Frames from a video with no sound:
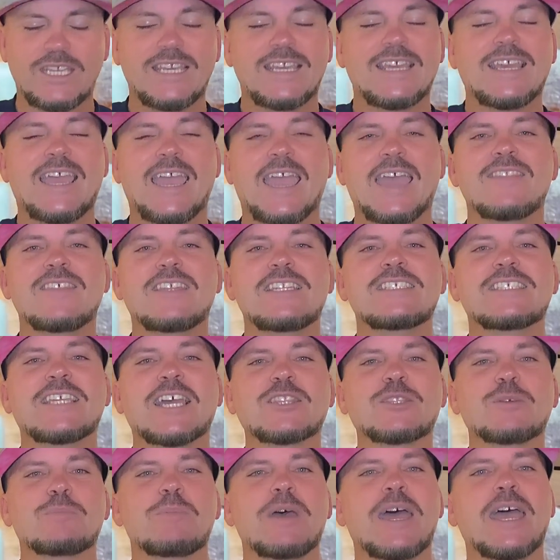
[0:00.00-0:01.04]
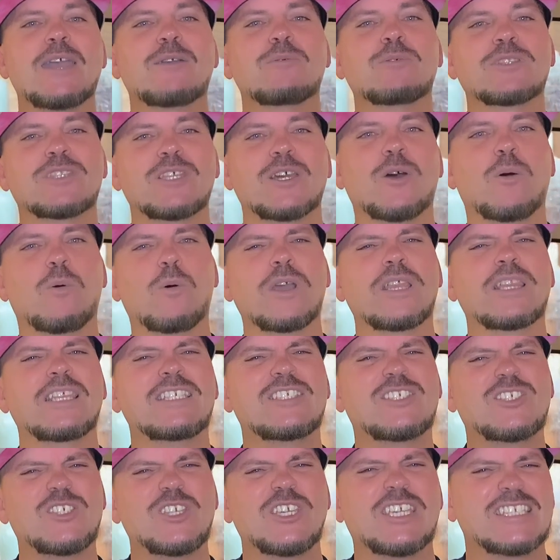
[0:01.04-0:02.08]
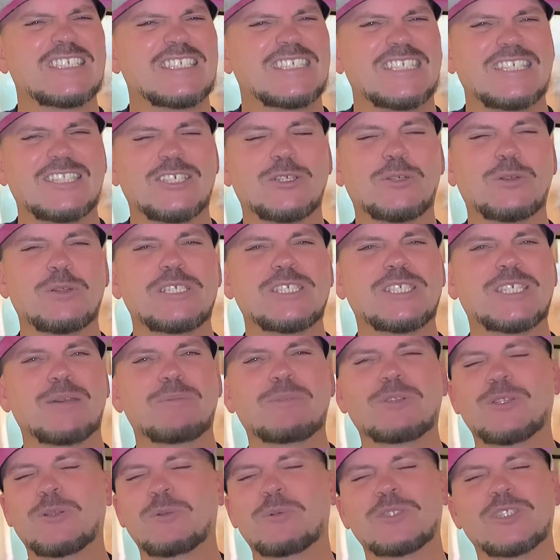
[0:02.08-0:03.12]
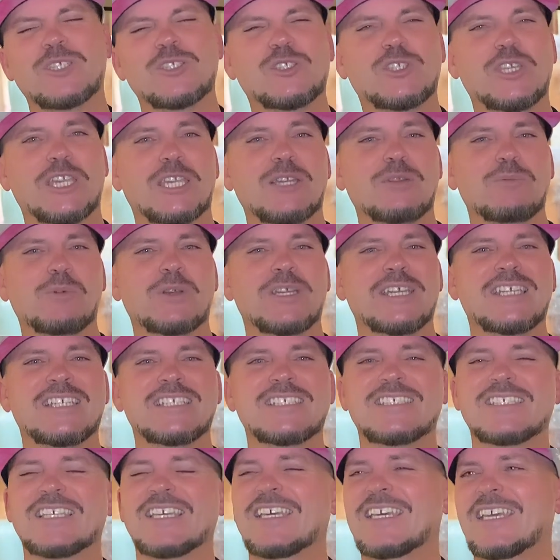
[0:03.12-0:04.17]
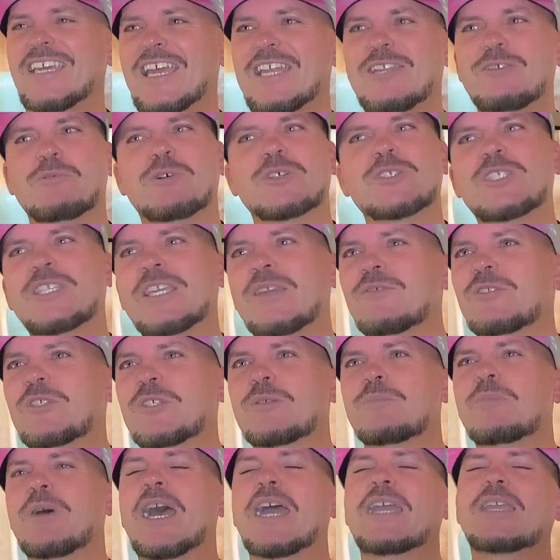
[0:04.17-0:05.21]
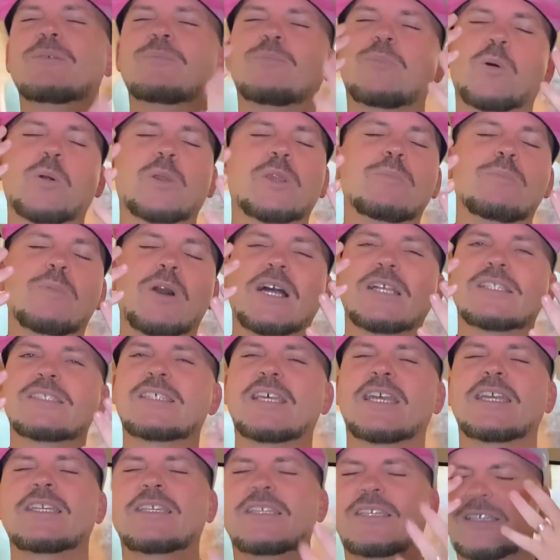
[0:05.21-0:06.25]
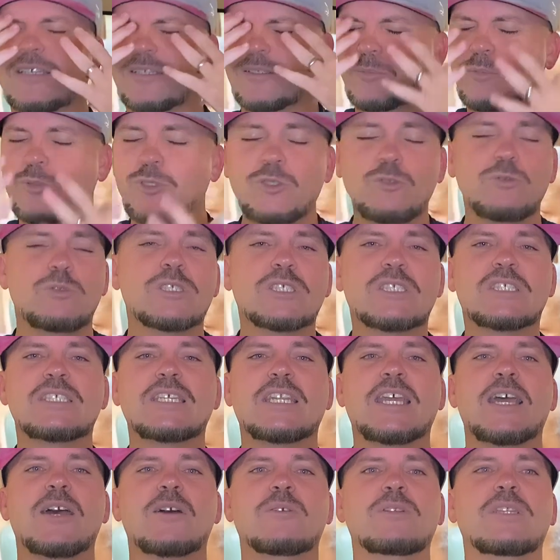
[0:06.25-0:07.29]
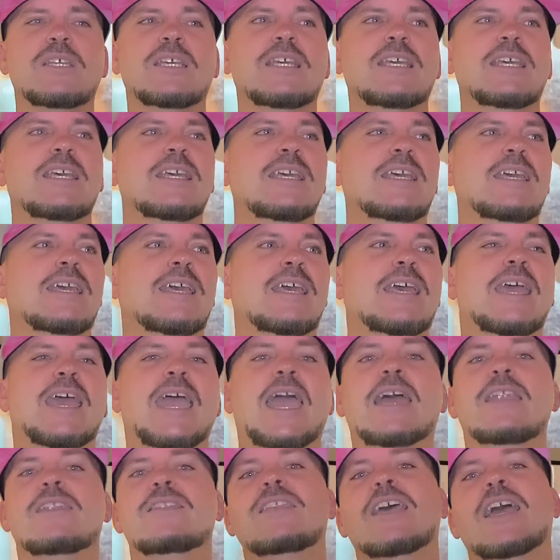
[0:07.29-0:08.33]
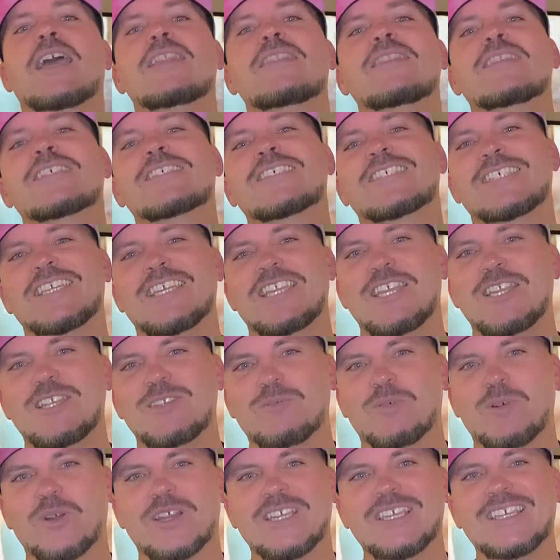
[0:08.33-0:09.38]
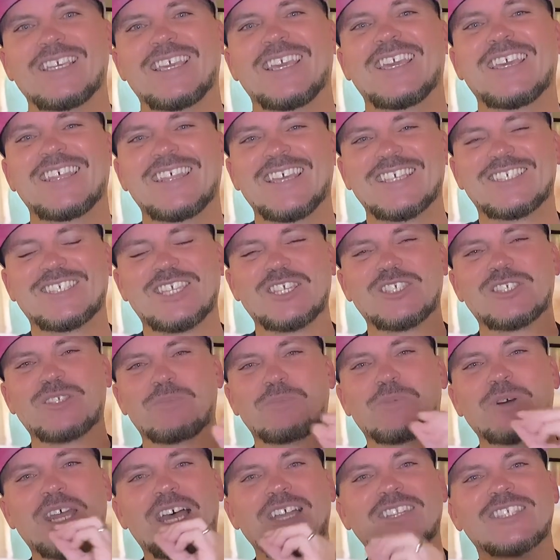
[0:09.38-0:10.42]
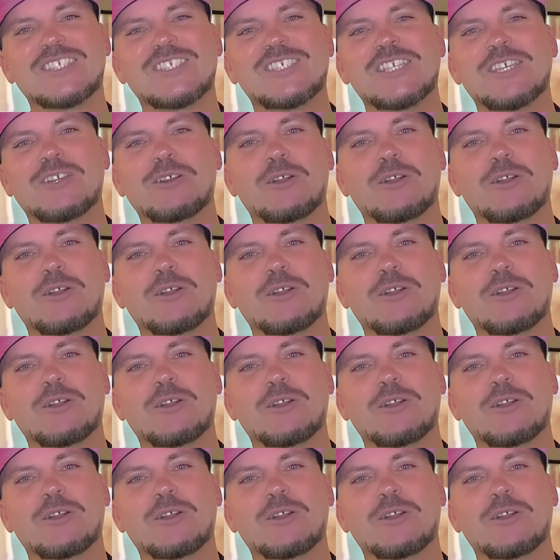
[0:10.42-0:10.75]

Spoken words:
And then he's got the bag with the oily, you could see the grease coming through with the chicken wings, and he wants to give it to the back. And poor Lamont's like, will you just sit down? And then the scene where he says to put out the cigarette.